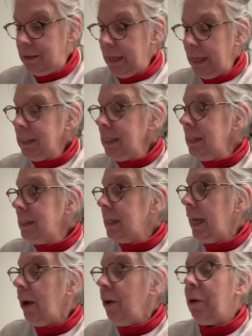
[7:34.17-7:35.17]
It's a
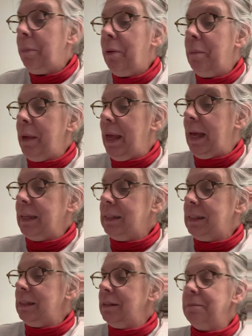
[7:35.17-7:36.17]
terrible mess.